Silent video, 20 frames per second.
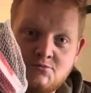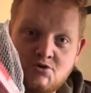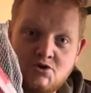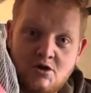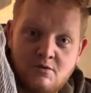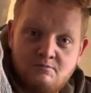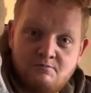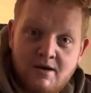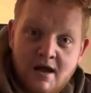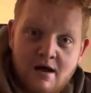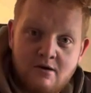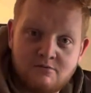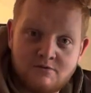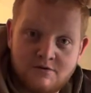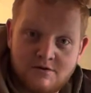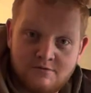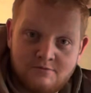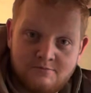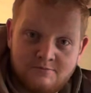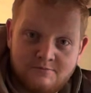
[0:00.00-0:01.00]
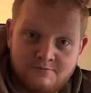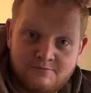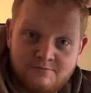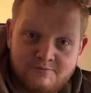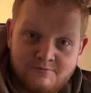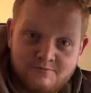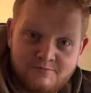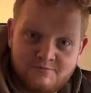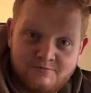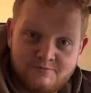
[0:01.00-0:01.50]
£2.
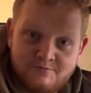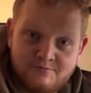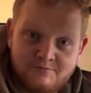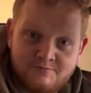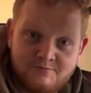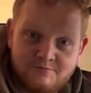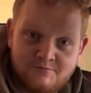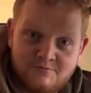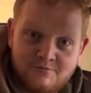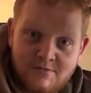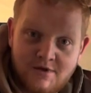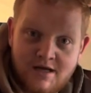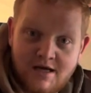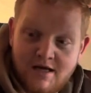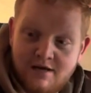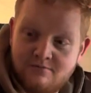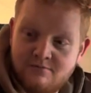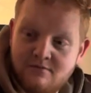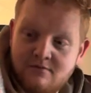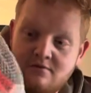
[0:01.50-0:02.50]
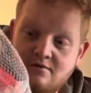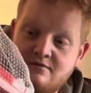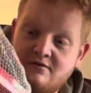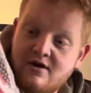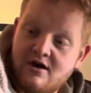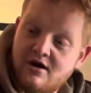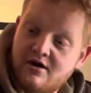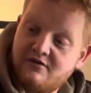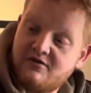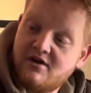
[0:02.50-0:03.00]
Yeah,
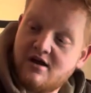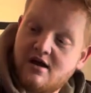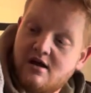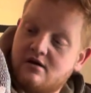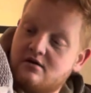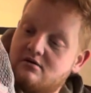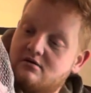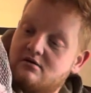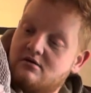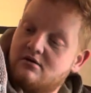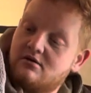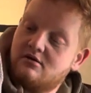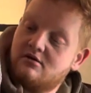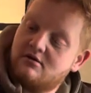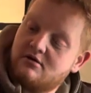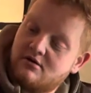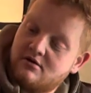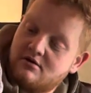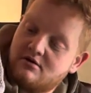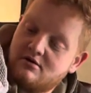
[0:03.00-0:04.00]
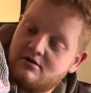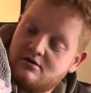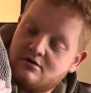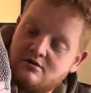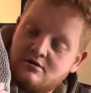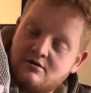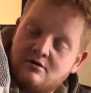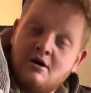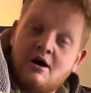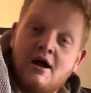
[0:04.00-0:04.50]
fair enough. You get.
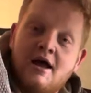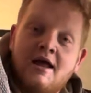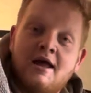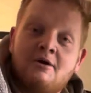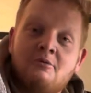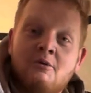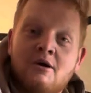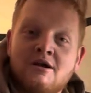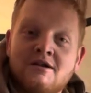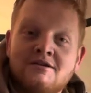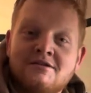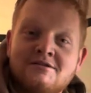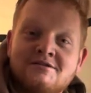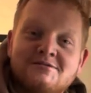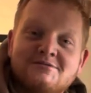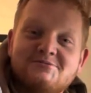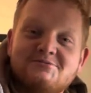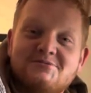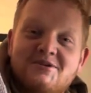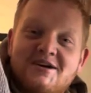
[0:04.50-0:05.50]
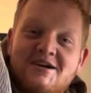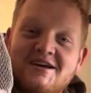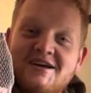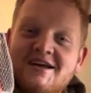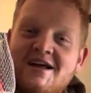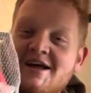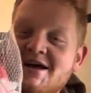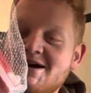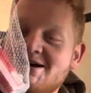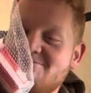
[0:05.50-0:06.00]
I ate one,
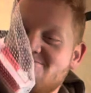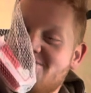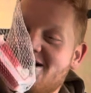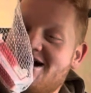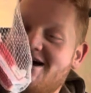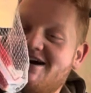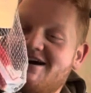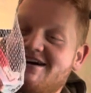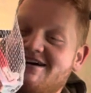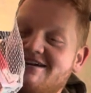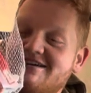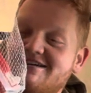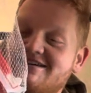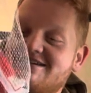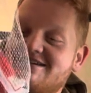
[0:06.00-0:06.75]
but